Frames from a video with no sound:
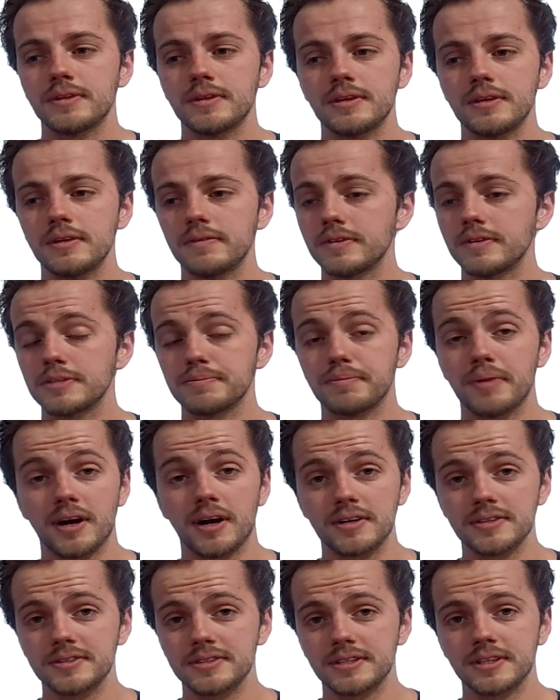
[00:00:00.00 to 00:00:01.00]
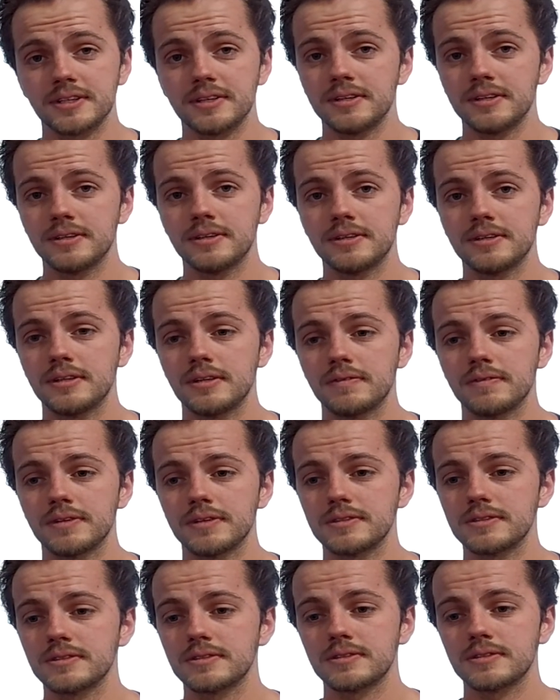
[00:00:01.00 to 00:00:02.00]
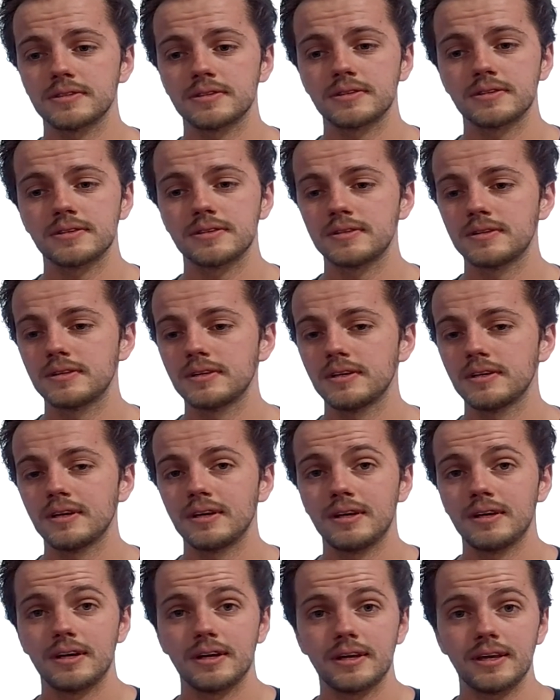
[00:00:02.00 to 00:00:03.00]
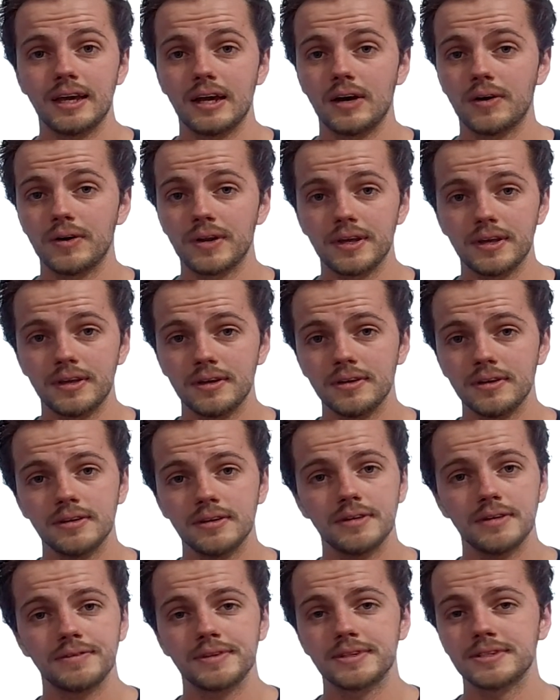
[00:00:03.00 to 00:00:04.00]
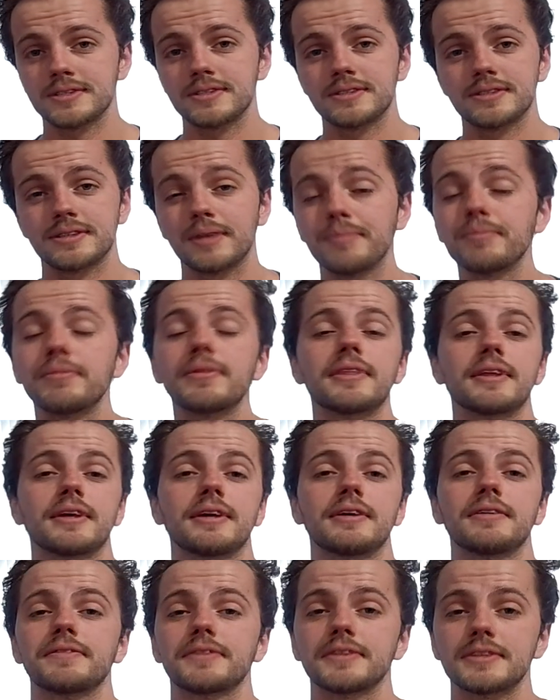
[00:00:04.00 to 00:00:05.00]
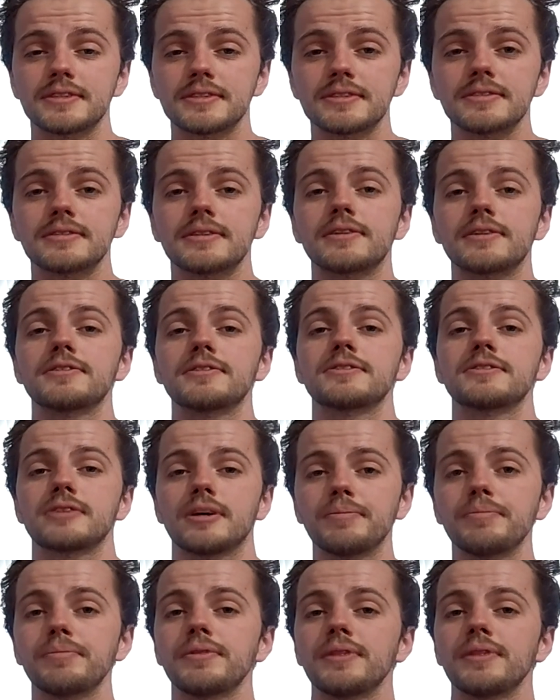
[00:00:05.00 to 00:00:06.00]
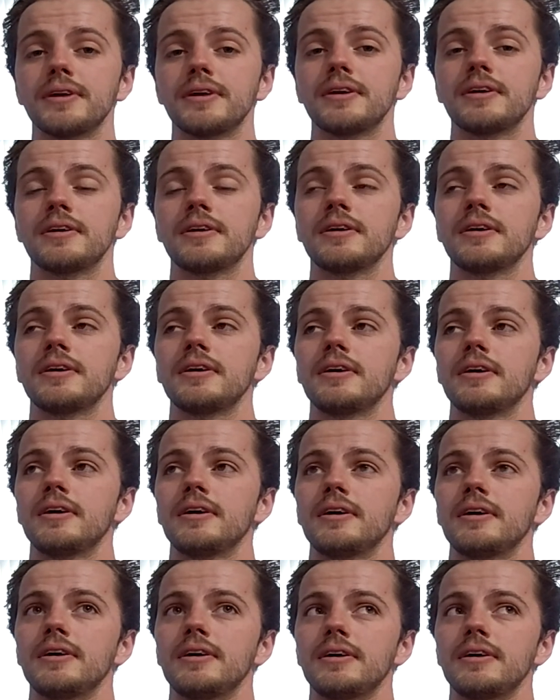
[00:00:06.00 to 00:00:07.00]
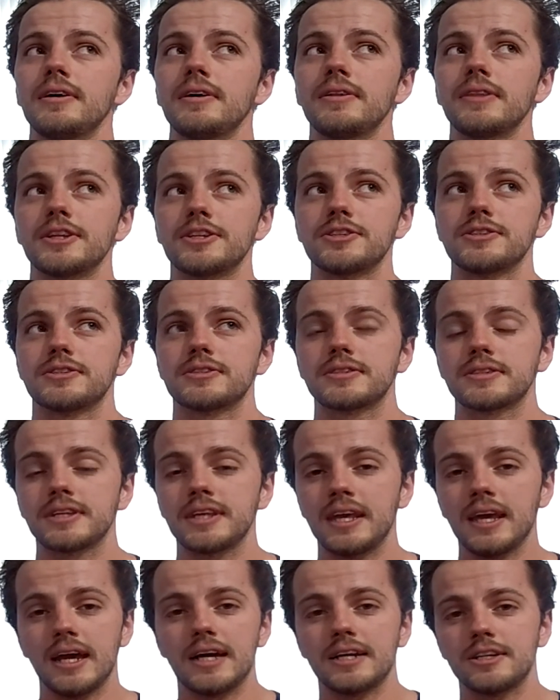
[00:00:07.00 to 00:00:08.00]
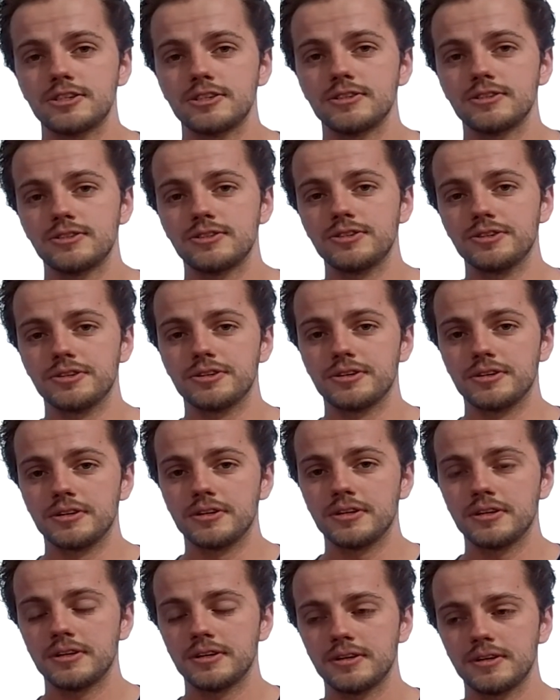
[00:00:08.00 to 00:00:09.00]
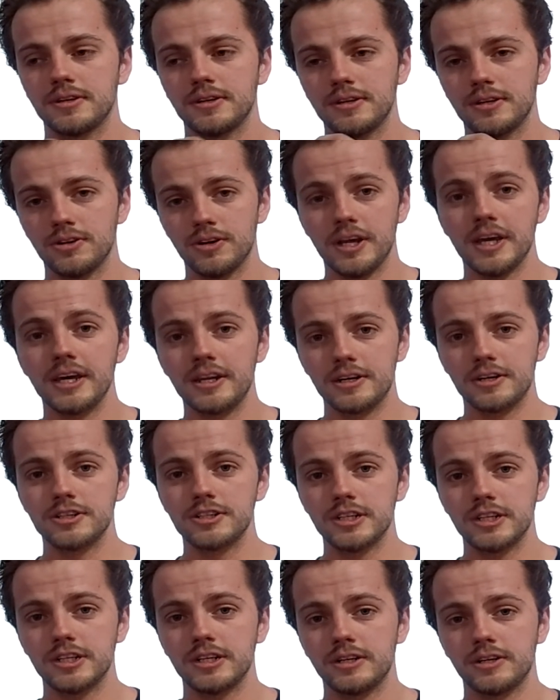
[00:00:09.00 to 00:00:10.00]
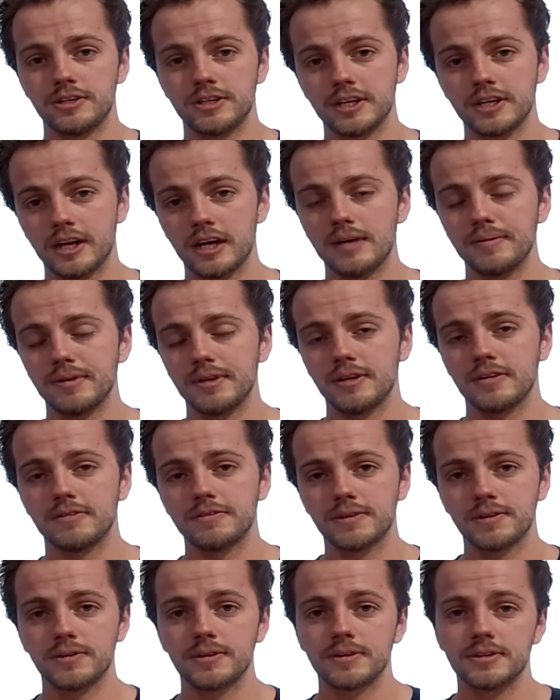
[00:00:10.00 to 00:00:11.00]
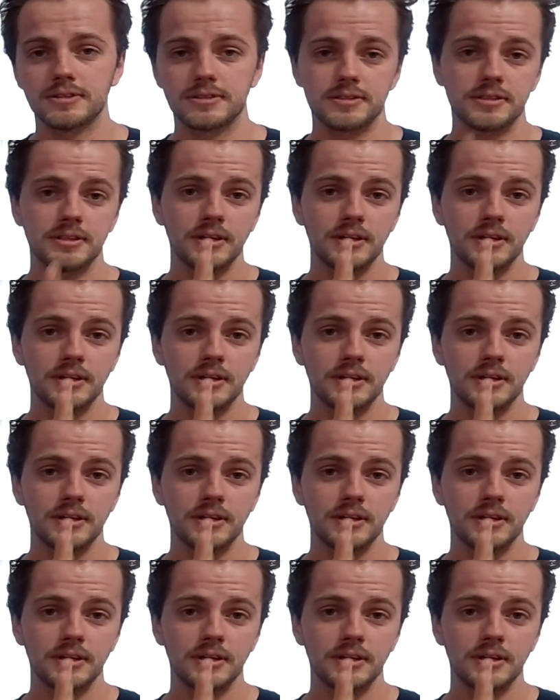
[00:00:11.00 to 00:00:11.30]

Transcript: if it's boxing, if it's accounting, if it's something, there's something that just catches your energy and your time and your focus